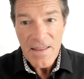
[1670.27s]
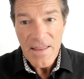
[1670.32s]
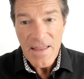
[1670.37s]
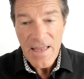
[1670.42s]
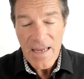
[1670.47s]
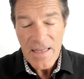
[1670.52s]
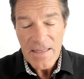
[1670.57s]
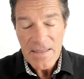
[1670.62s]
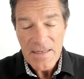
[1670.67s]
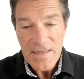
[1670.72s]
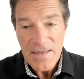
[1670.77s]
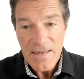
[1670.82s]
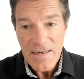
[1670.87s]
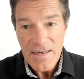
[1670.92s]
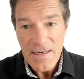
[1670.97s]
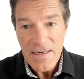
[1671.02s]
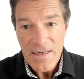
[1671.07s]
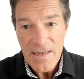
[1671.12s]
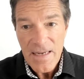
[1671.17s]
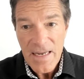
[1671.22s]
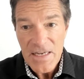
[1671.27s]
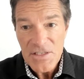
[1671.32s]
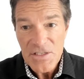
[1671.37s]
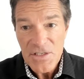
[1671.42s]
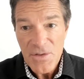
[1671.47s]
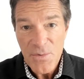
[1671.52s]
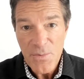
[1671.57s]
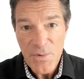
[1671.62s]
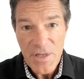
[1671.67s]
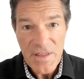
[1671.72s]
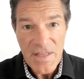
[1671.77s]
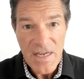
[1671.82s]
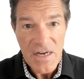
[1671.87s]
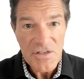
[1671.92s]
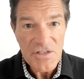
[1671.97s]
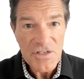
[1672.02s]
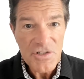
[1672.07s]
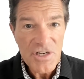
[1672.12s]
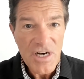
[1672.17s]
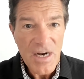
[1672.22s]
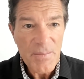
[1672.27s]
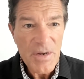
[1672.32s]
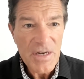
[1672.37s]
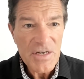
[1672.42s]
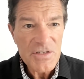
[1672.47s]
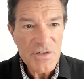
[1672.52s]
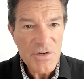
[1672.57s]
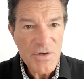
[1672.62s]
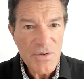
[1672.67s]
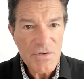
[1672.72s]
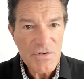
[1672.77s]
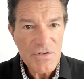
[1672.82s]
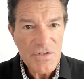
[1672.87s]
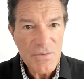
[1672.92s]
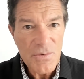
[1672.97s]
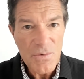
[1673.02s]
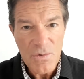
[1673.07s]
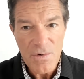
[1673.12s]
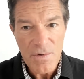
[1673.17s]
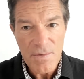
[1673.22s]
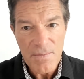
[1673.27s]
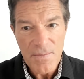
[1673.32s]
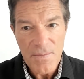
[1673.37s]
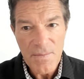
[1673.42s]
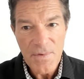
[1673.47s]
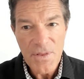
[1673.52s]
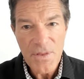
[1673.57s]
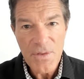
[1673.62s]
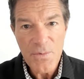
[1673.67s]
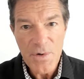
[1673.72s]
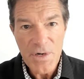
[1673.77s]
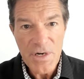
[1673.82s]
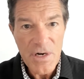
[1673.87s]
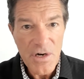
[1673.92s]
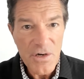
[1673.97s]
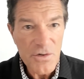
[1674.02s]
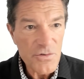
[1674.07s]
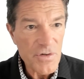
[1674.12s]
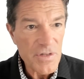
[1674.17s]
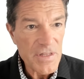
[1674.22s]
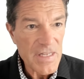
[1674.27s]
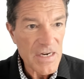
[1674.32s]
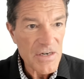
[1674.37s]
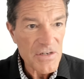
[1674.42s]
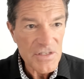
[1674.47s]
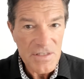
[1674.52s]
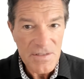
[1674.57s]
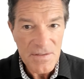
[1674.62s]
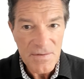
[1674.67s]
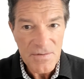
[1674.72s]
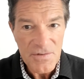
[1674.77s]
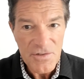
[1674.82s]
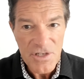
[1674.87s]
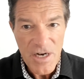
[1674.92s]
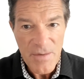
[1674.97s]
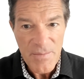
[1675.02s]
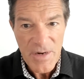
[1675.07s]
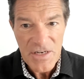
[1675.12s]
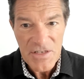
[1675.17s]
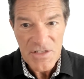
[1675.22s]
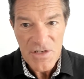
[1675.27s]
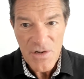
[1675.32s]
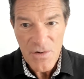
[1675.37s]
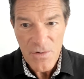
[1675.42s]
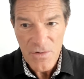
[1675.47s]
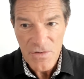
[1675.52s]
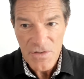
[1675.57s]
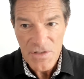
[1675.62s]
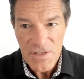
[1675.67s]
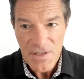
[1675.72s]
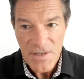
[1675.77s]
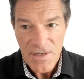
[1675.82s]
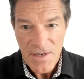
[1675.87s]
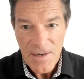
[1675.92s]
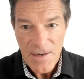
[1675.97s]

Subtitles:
that has 3,000 job executors or 300,000 job executors?